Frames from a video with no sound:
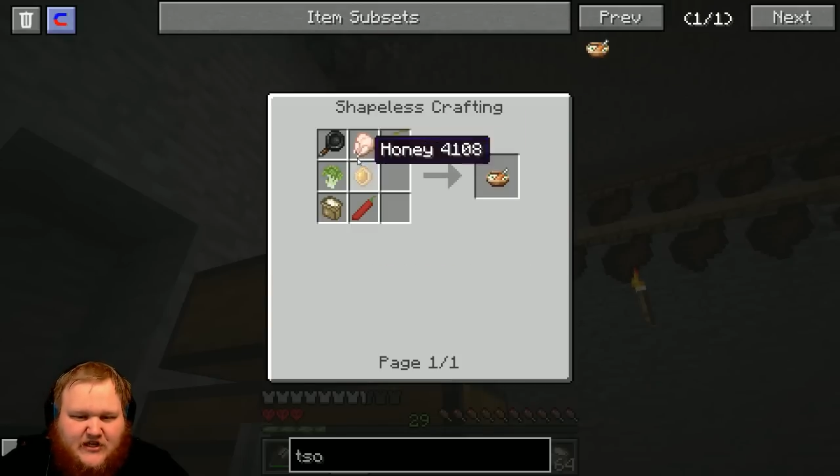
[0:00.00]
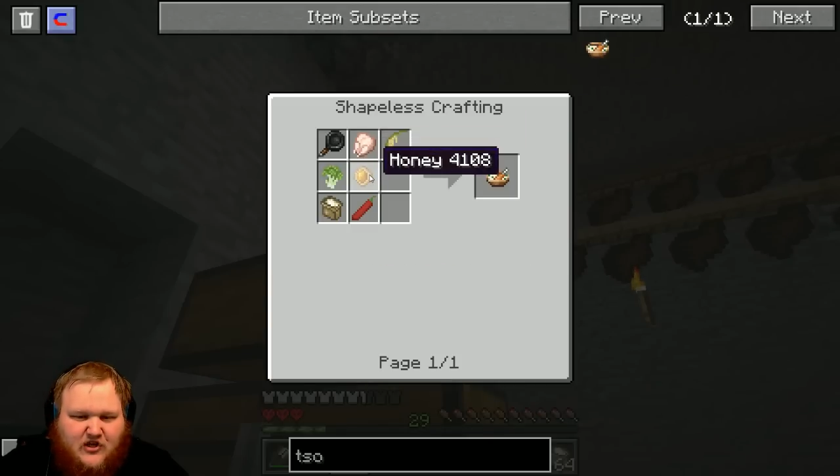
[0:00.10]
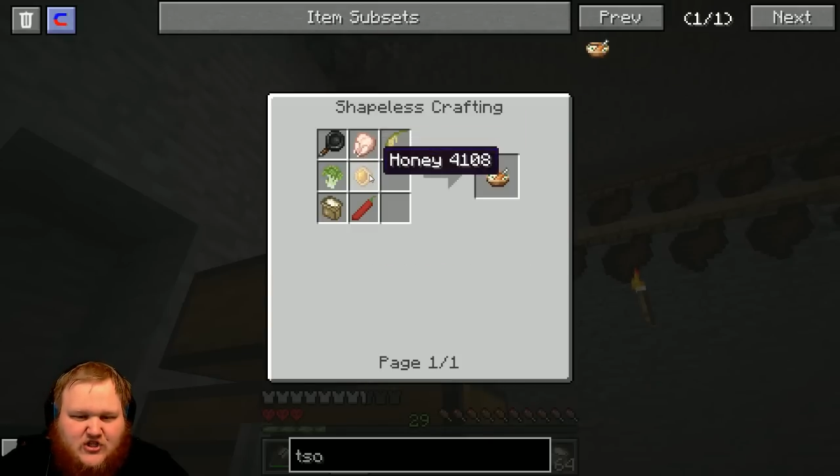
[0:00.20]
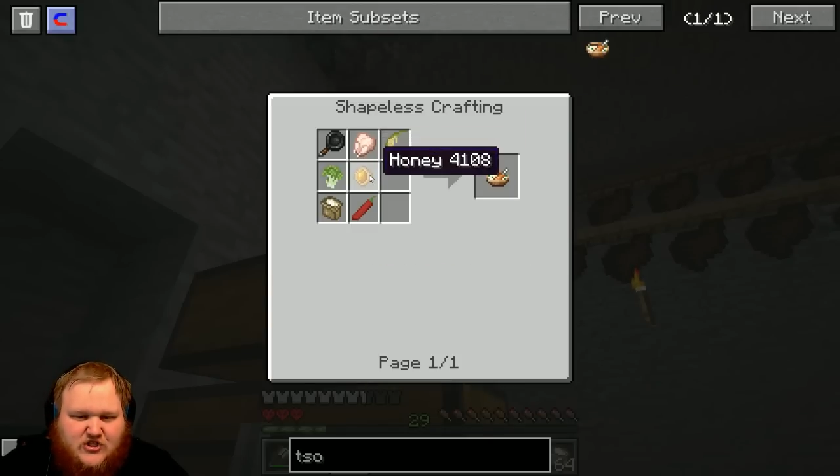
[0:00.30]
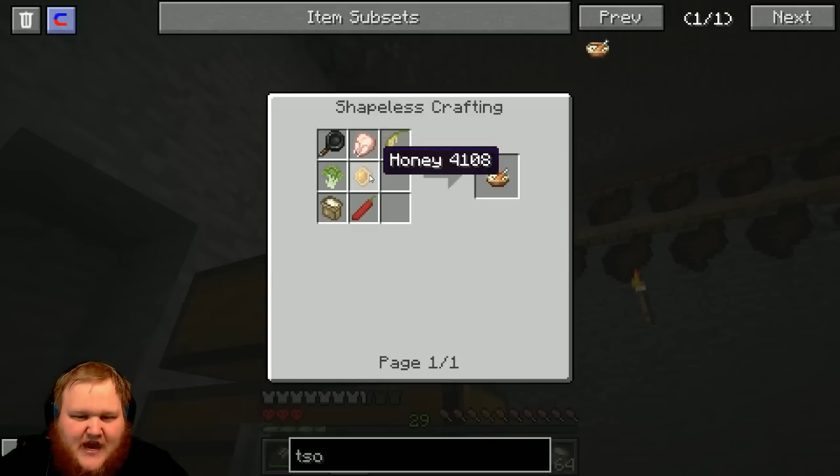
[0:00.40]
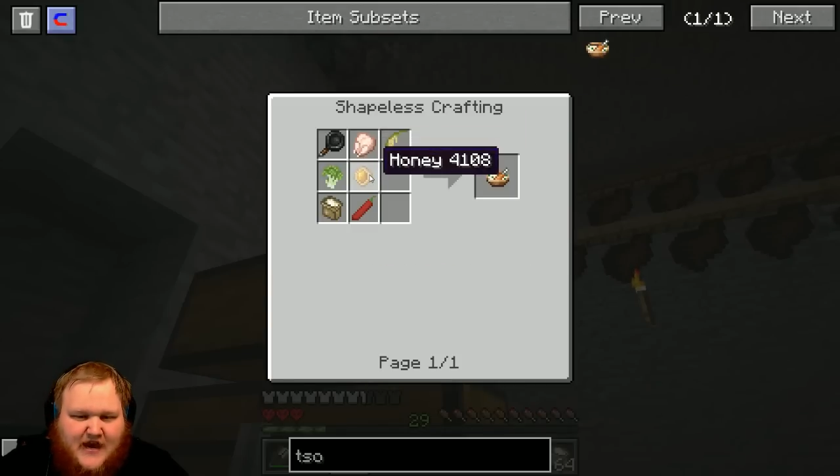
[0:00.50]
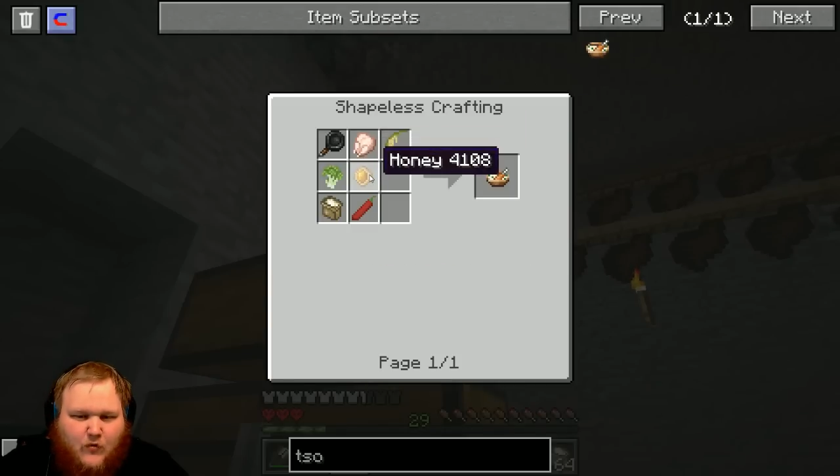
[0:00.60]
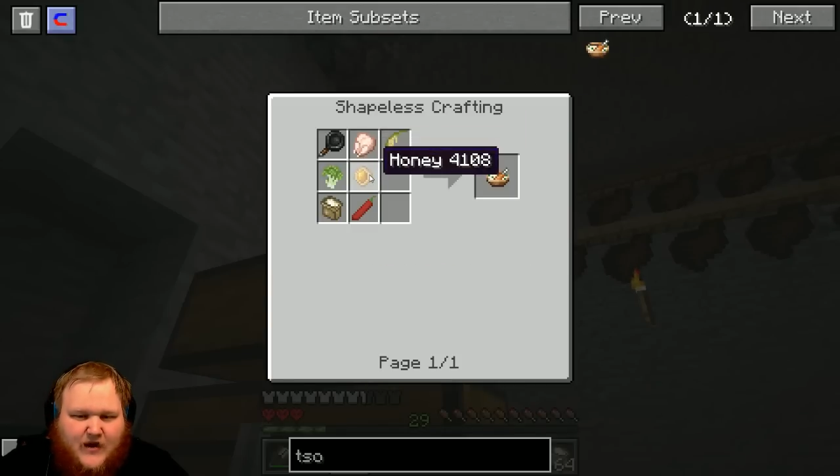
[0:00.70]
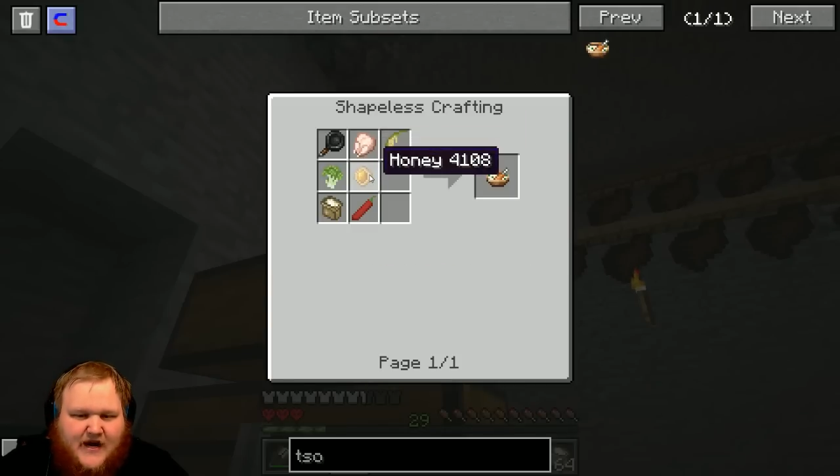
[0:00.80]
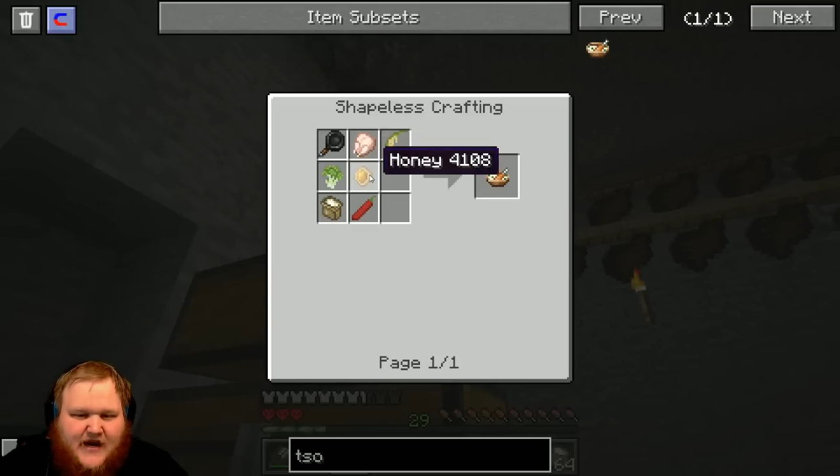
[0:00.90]
it looks like.
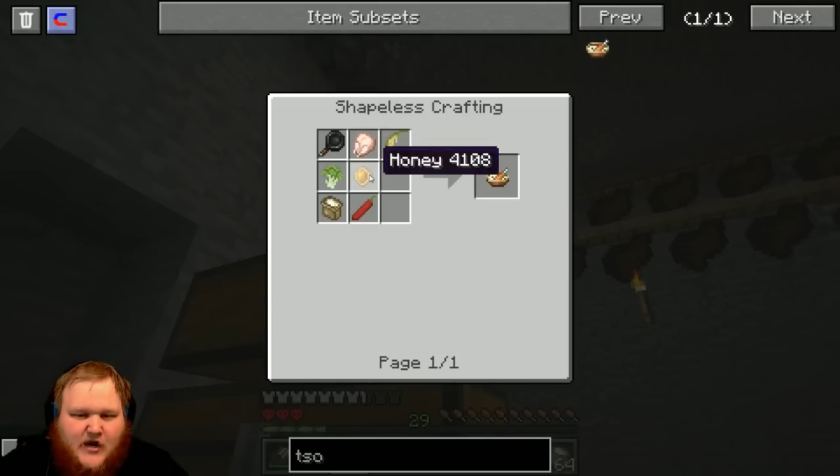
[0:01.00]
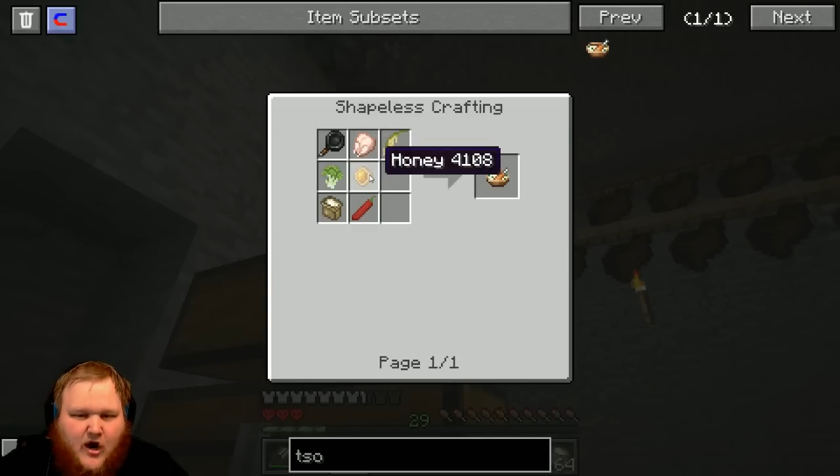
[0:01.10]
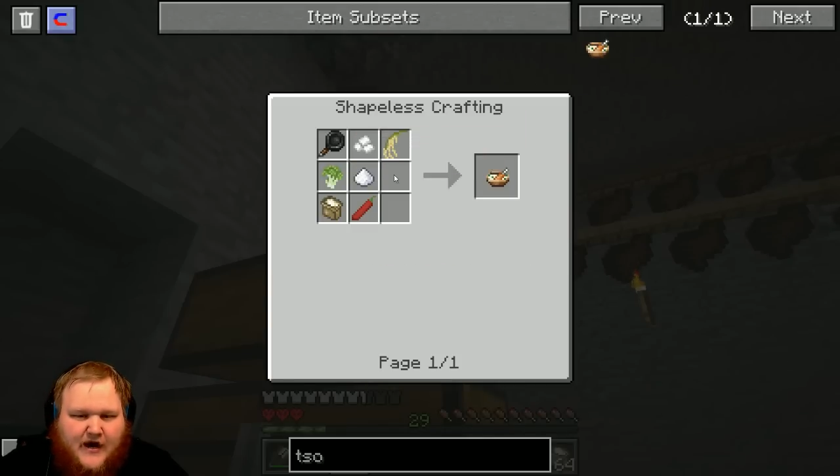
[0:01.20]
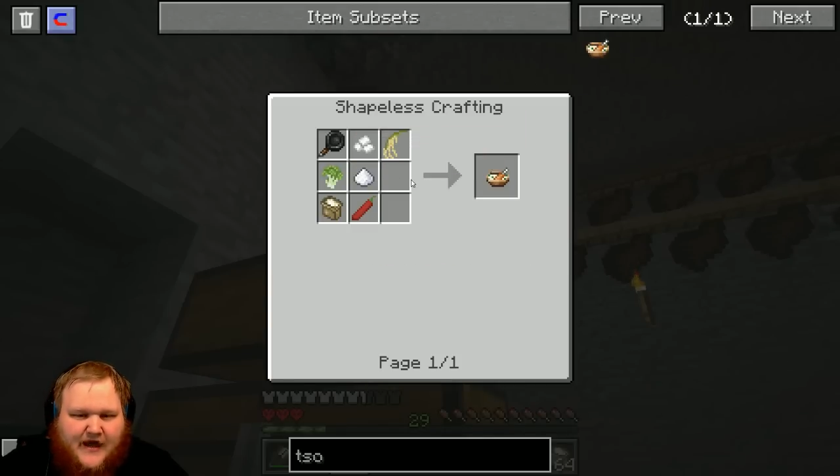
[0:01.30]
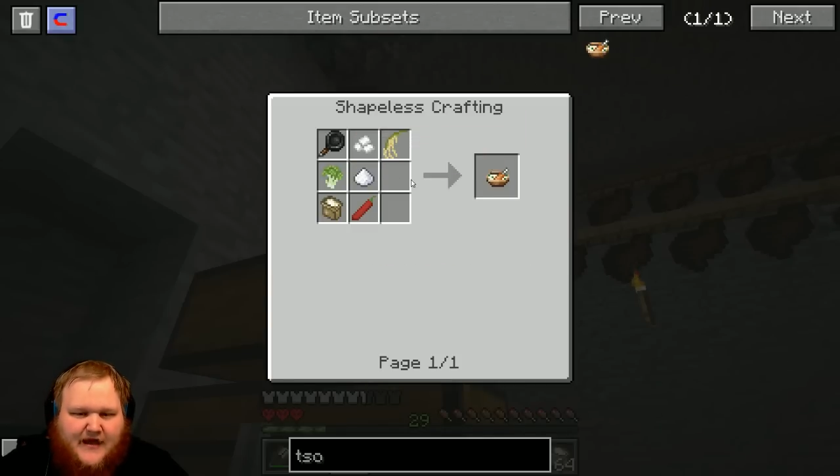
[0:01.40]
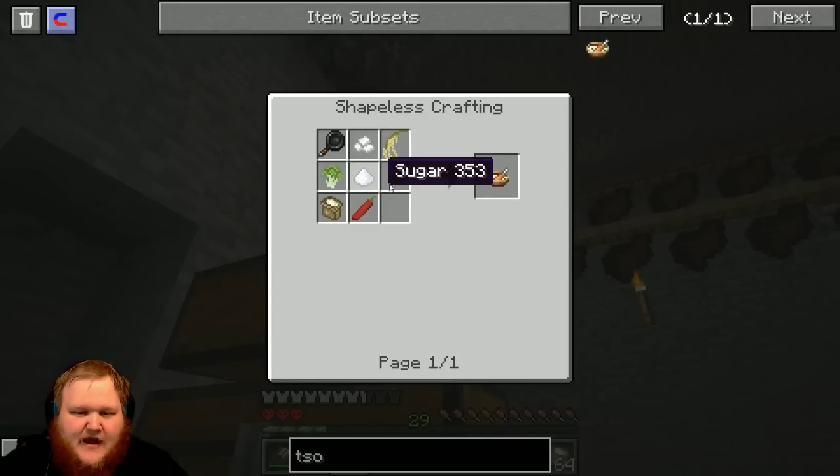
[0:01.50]
We're gonna need honey.